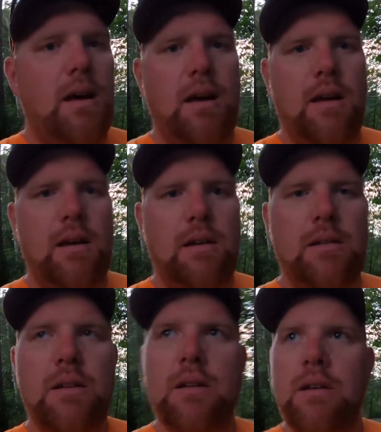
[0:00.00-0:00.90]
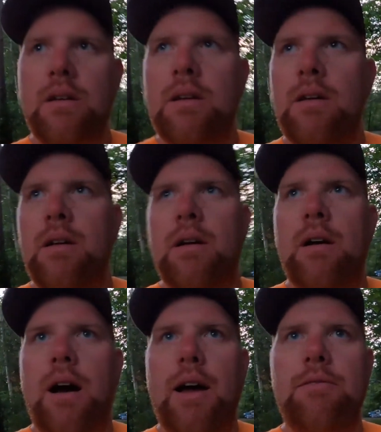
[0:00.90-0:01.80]
And
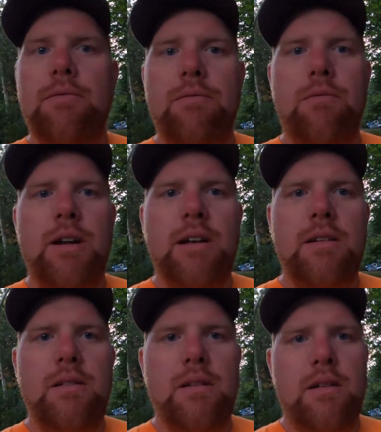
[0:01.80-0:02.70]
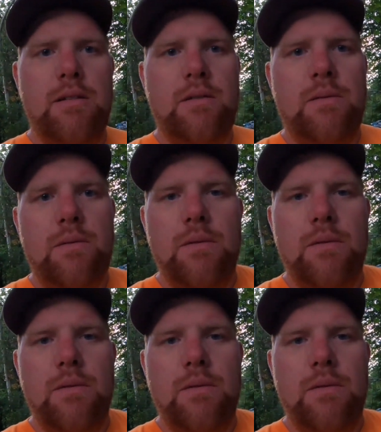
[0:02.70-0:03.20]
I've read and